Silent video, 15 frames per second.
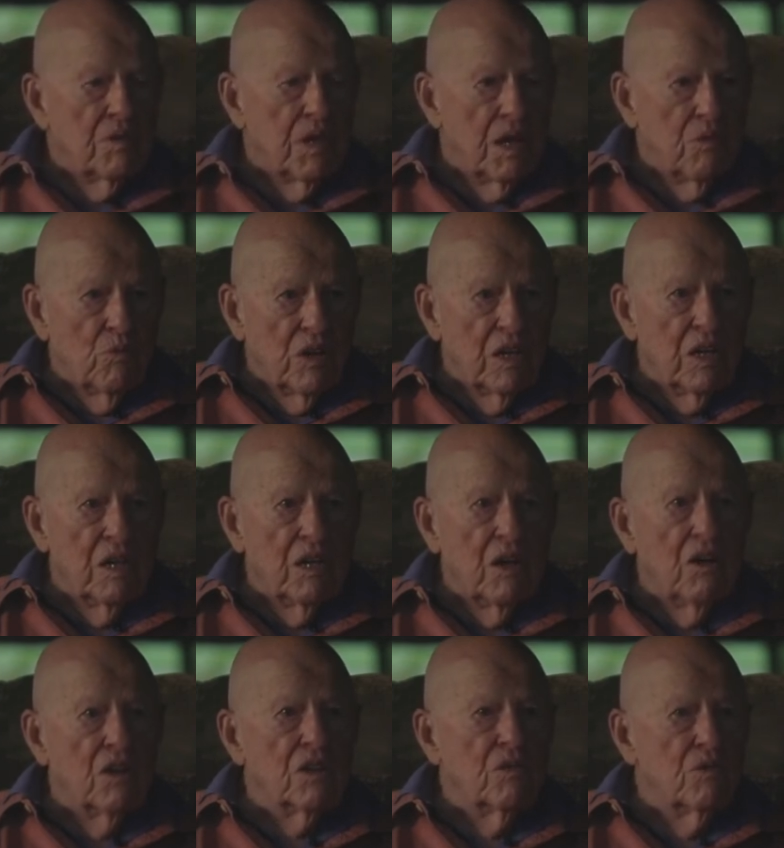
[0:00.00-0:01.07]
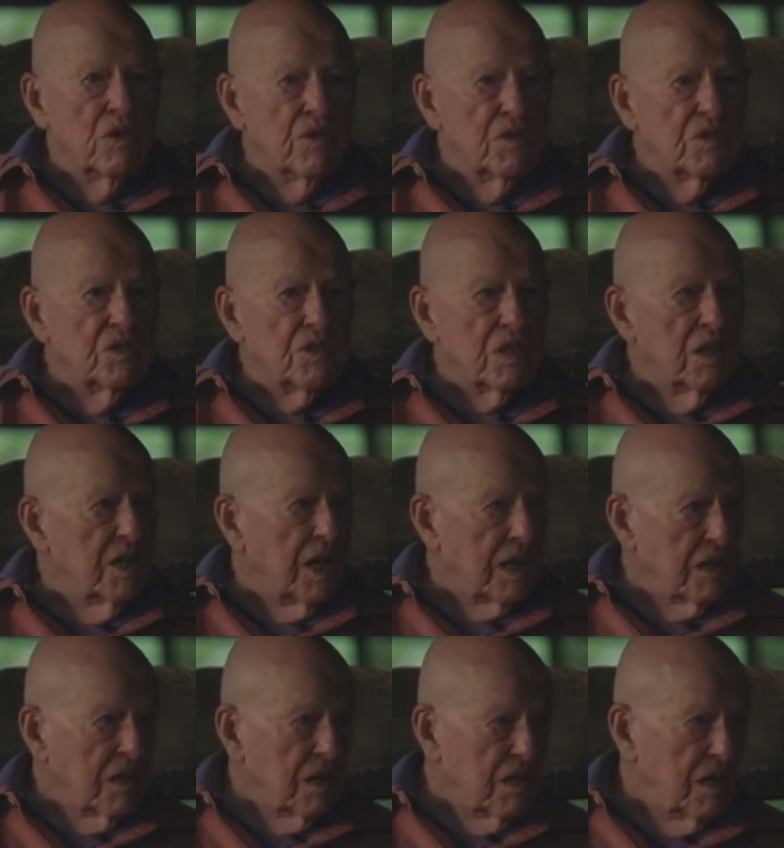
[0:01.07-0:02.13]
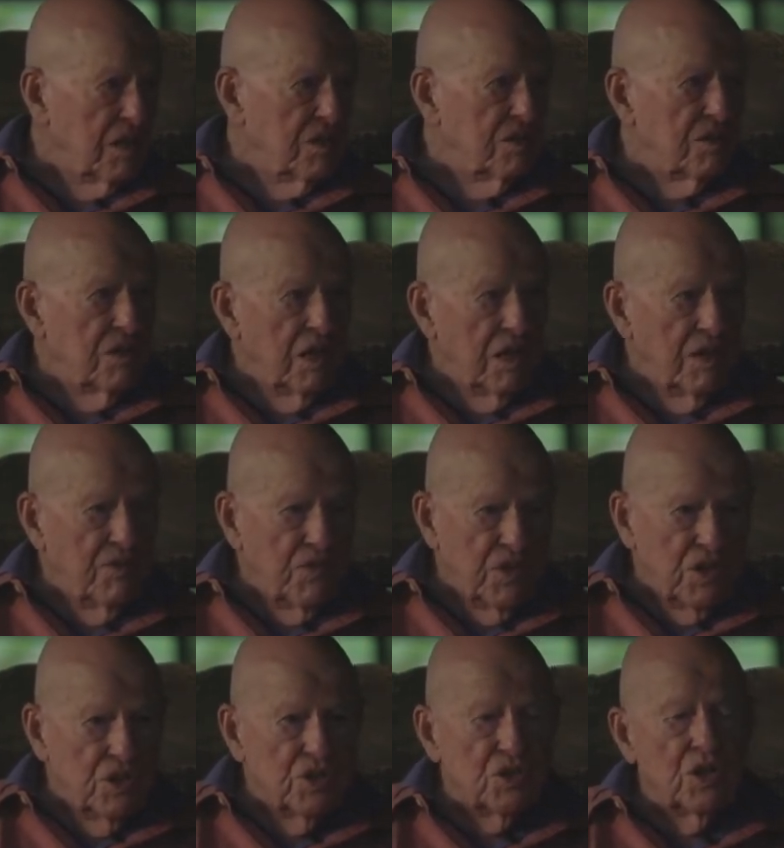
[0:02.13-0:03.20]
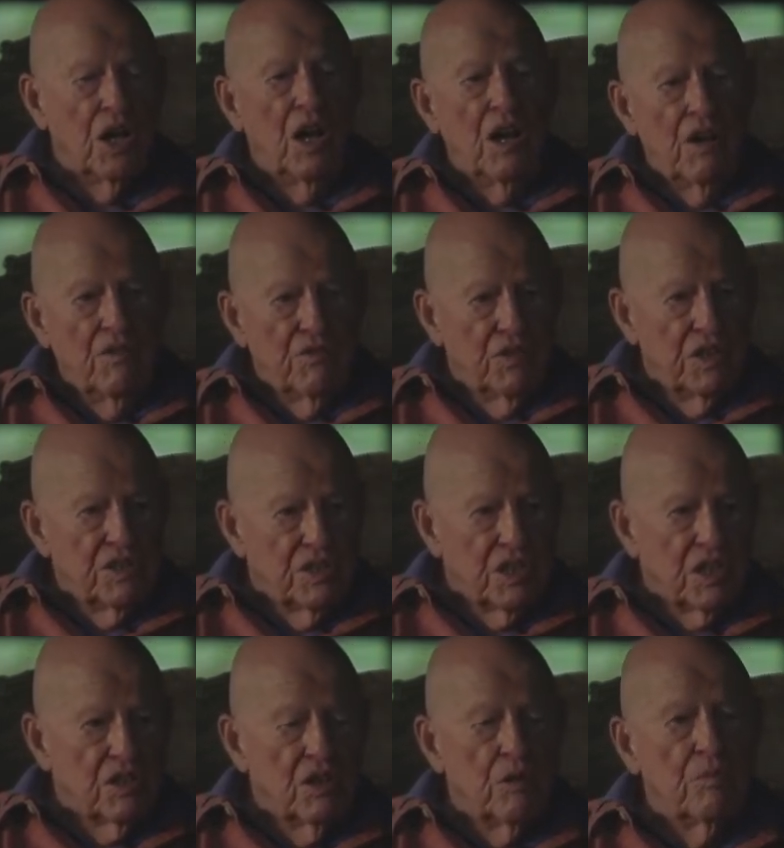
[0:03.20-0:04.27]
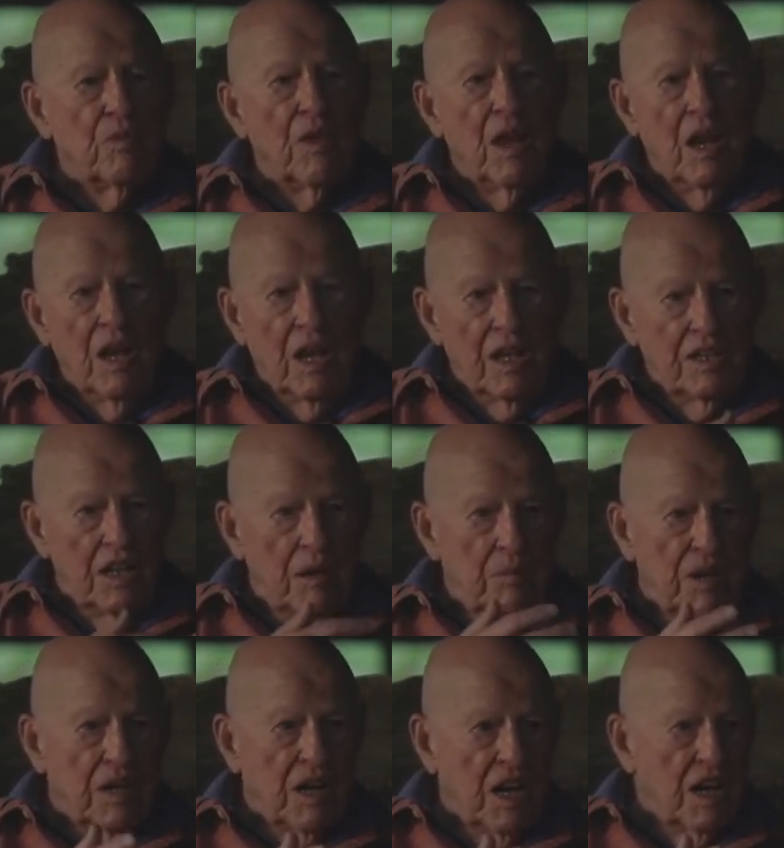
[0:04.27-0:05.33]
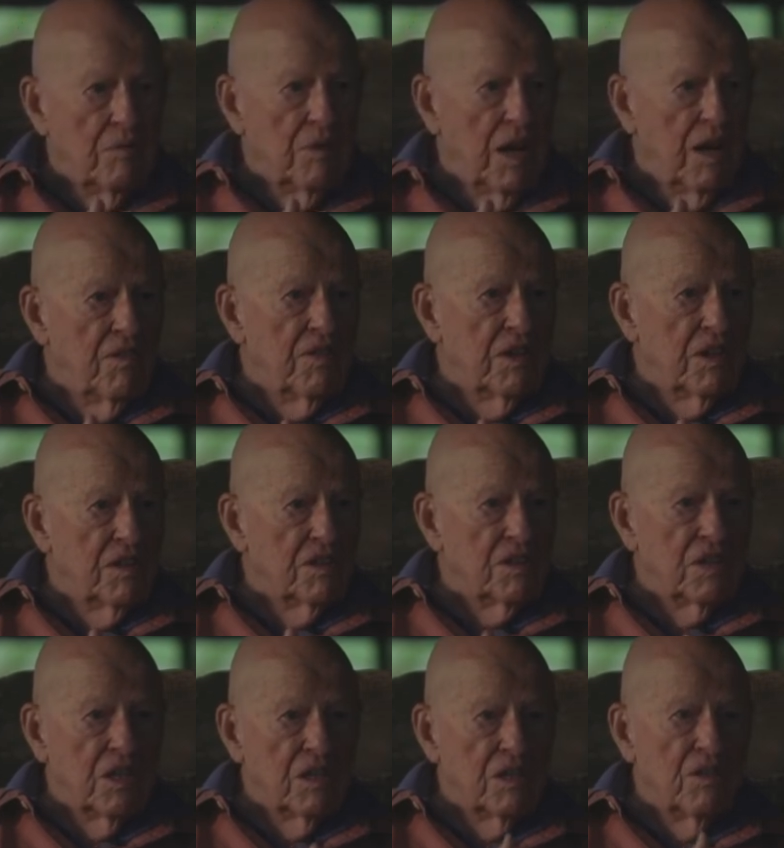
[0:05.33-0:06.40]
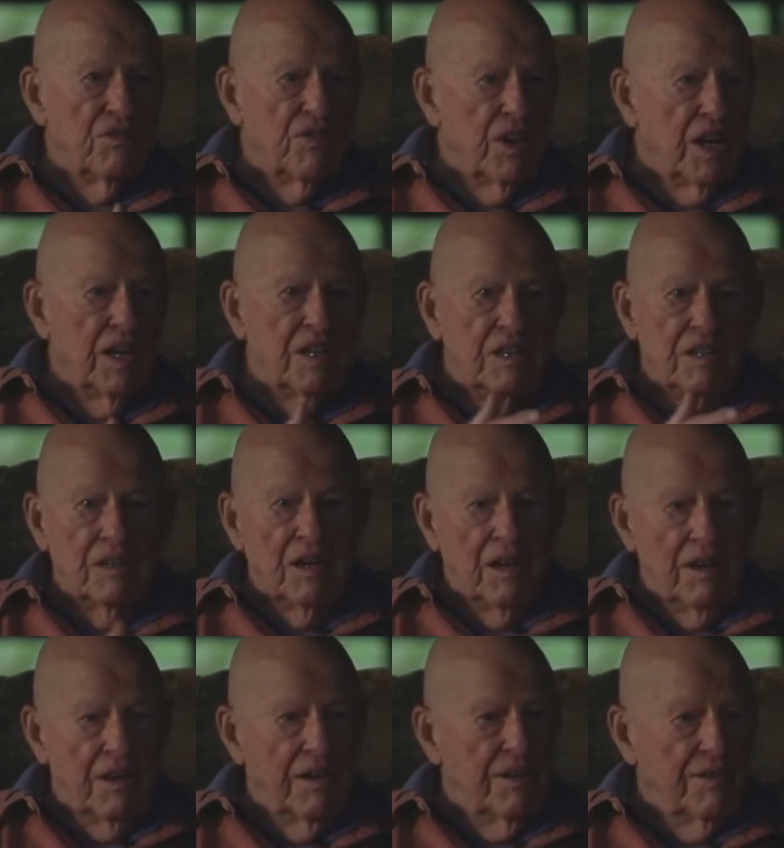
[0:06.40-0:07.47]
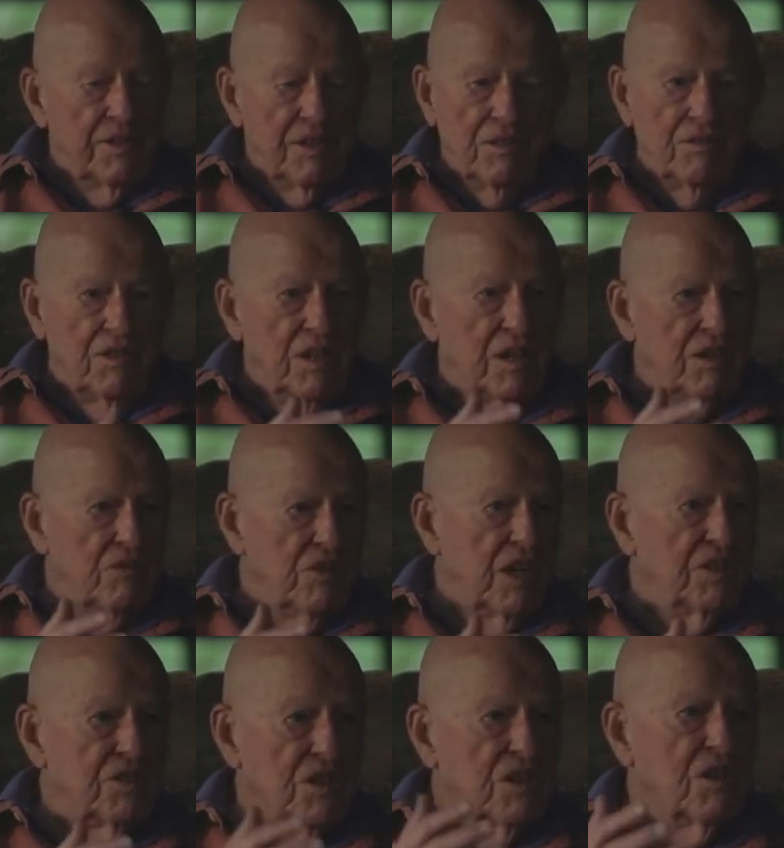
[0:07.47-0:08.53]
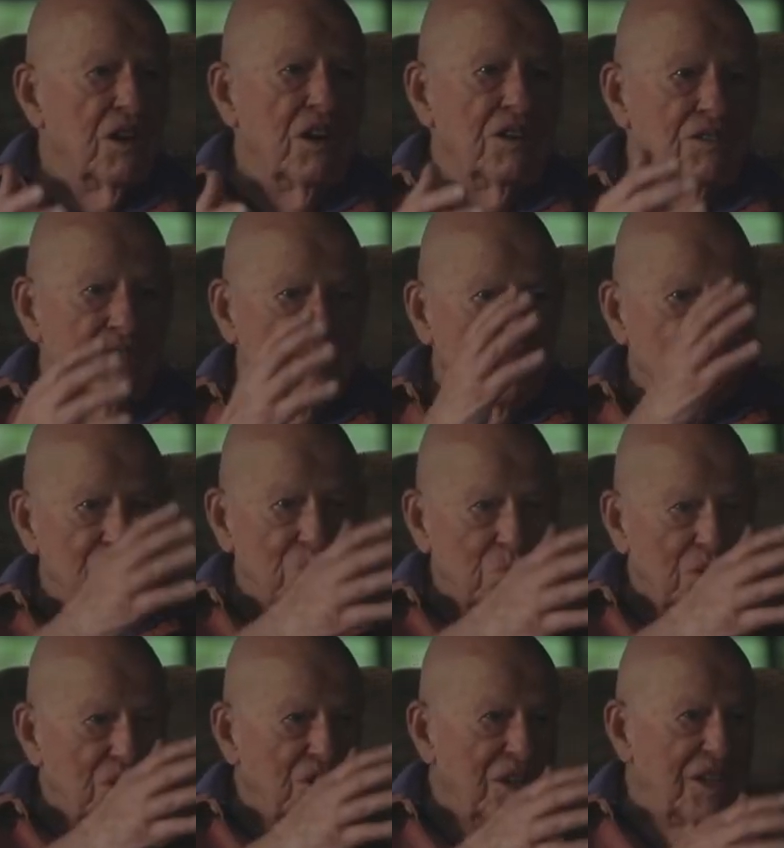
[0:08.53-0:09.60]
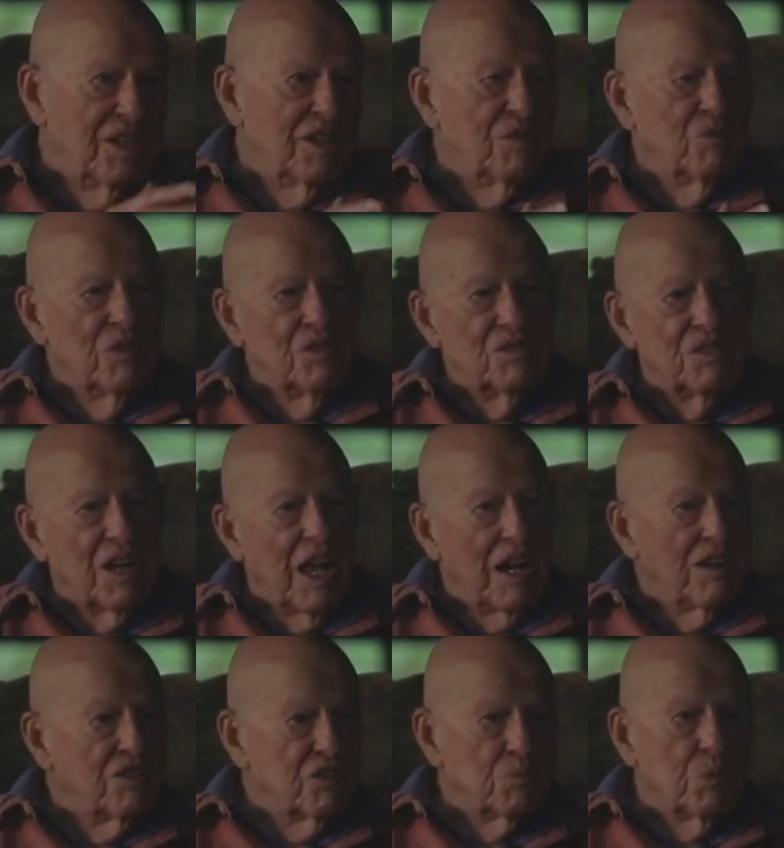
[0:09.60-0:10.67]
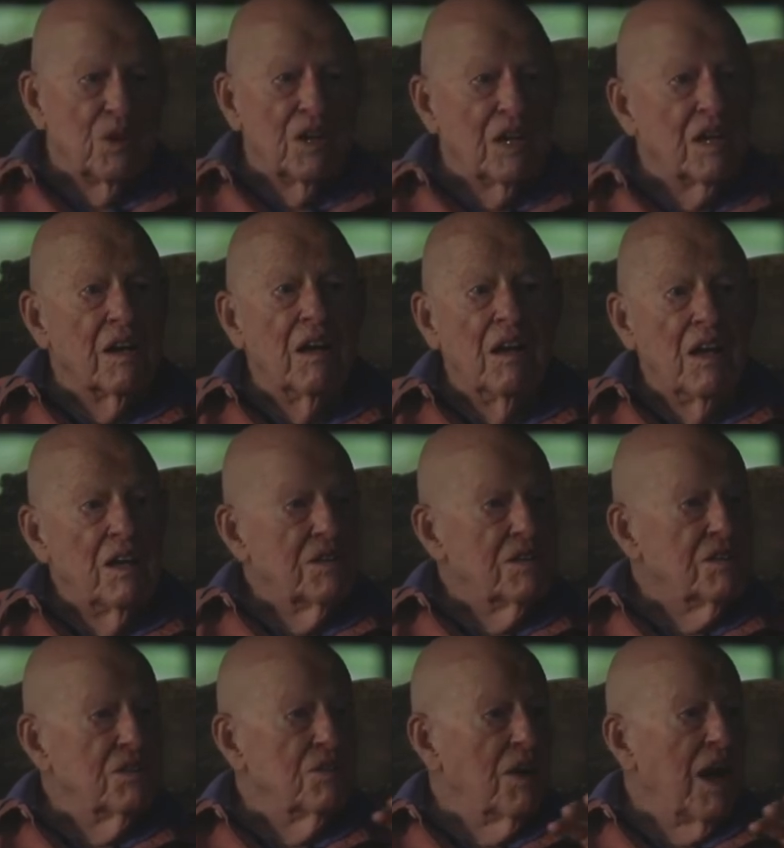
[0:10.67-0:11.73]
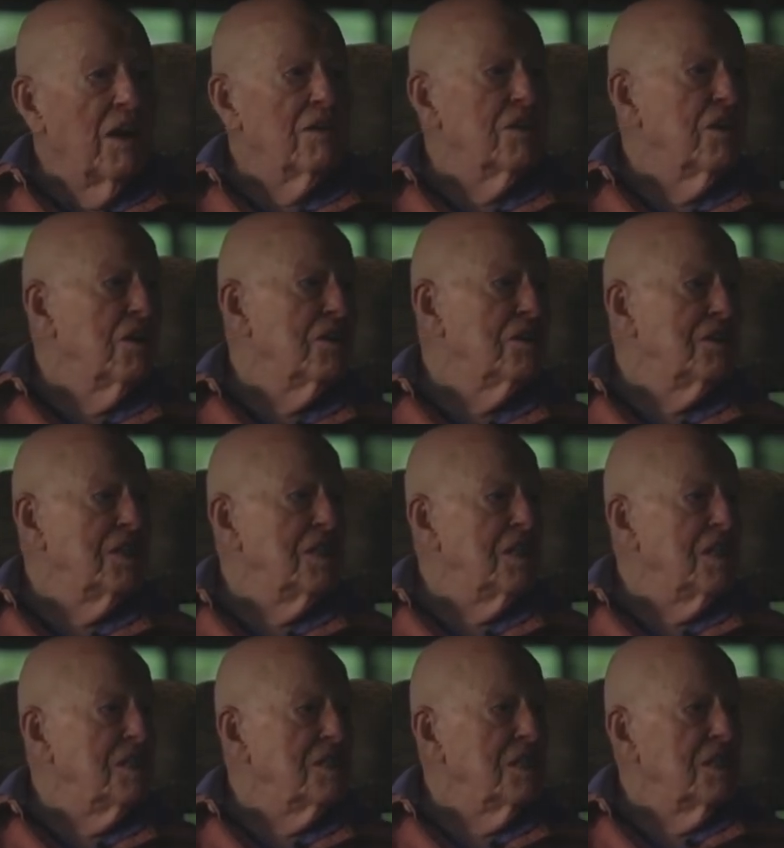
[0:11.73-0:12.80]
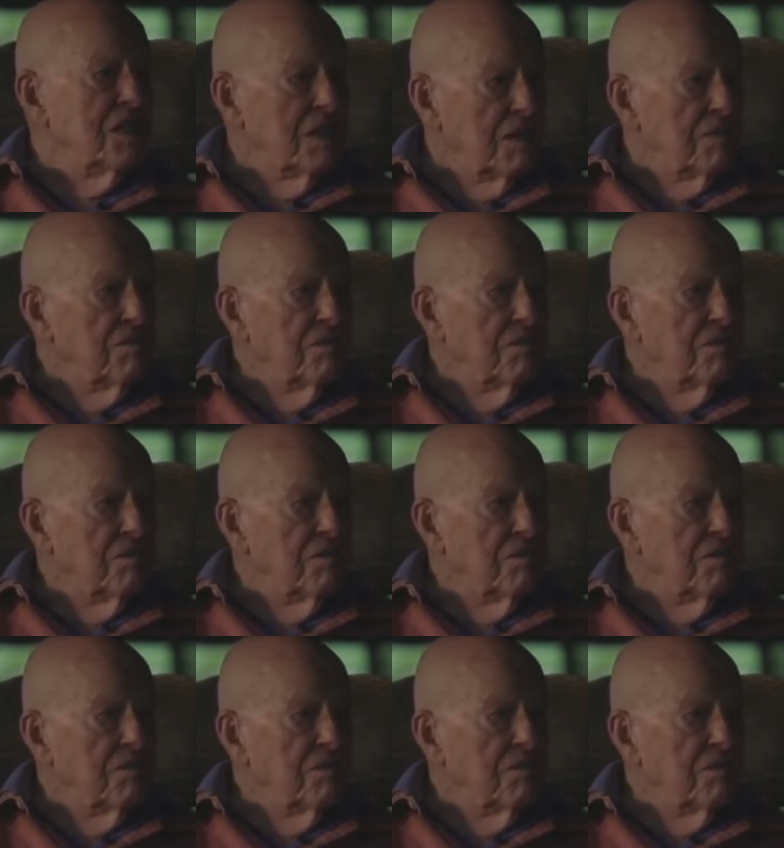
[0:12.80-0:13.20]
They went along the rivers collecting these dead fish, freezing them, and they became evidence in the fight uh, that really Rachel Carson spearheaded with Silent Spring to outlaw DDT.